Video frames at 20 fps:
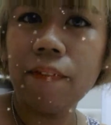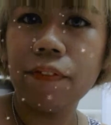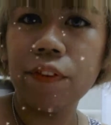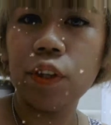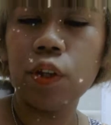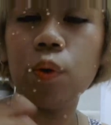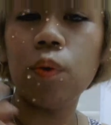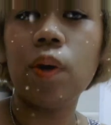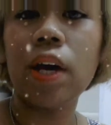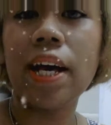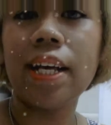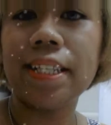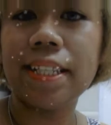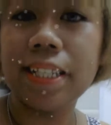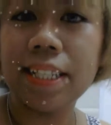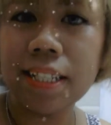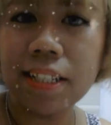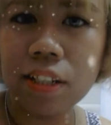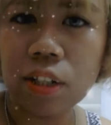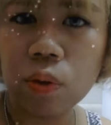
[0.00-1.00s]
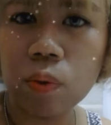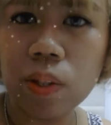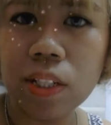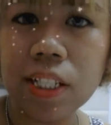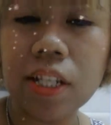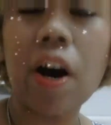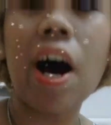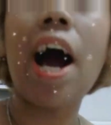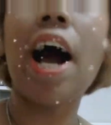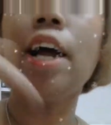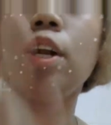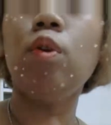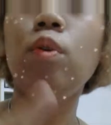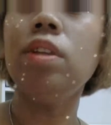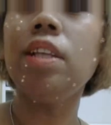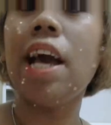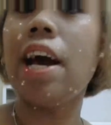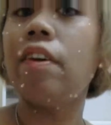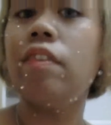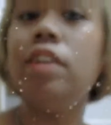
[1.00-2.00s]
you can see the result. I
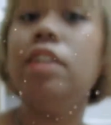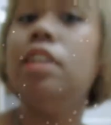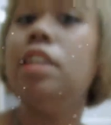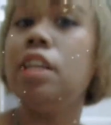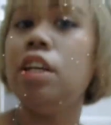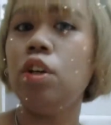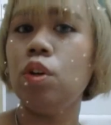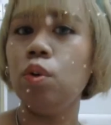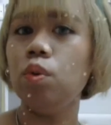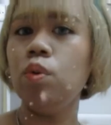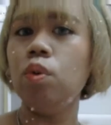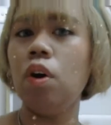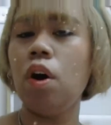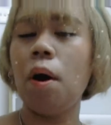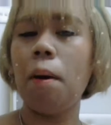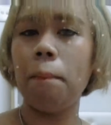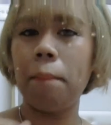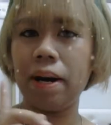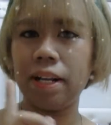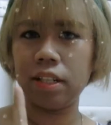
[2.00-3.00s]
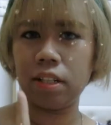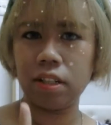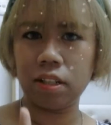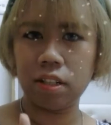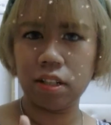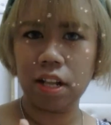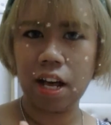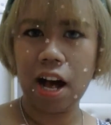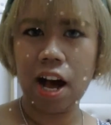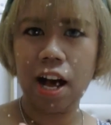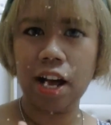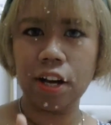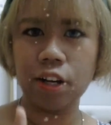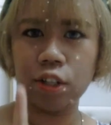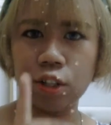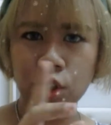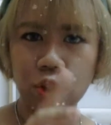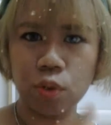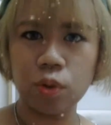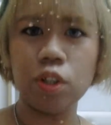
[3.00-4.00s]
don't guarantee you, but I
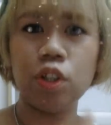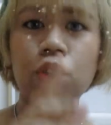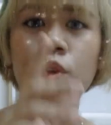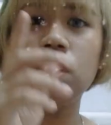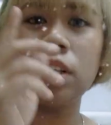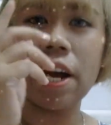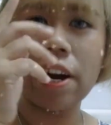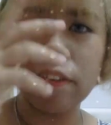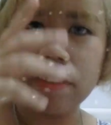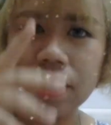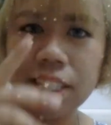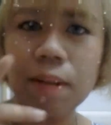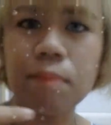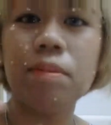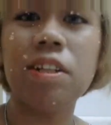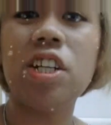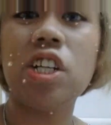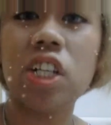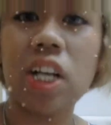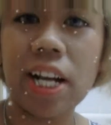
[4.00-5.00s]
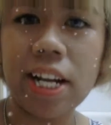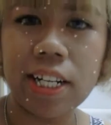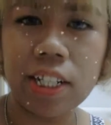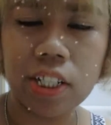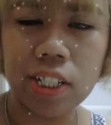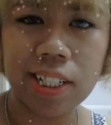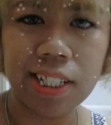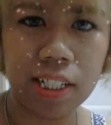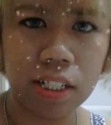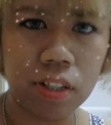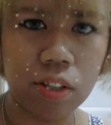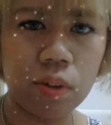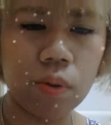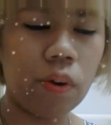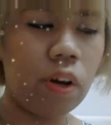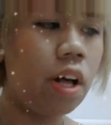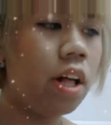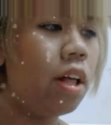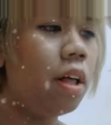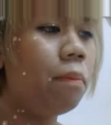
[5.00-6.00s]
assure you there is something changes in you,
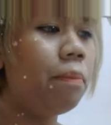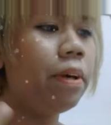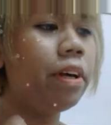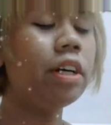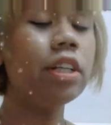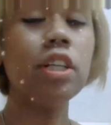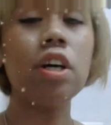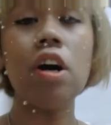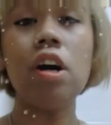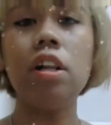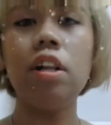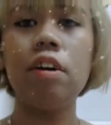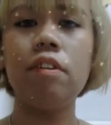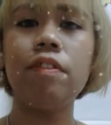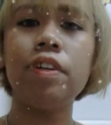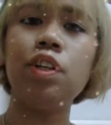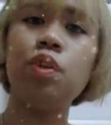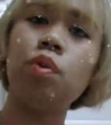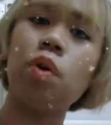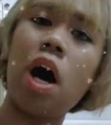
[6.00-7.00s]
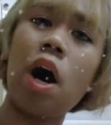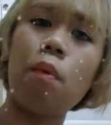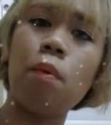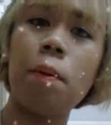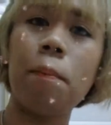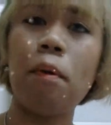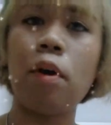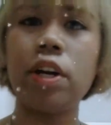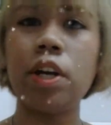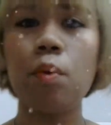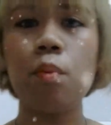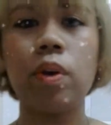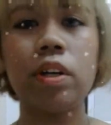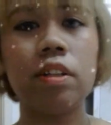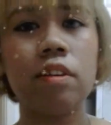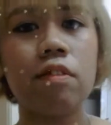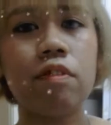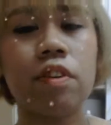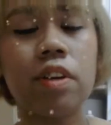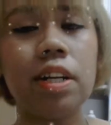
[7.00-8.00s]
because all of us, our body work
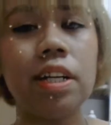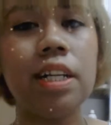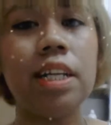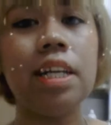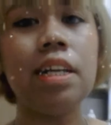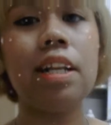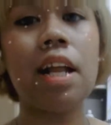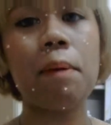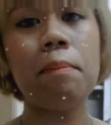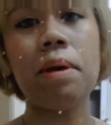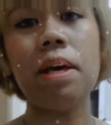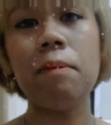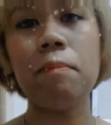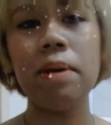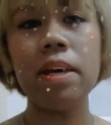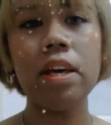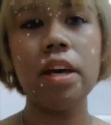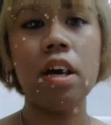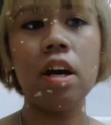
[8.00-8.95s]
differently. Like maybe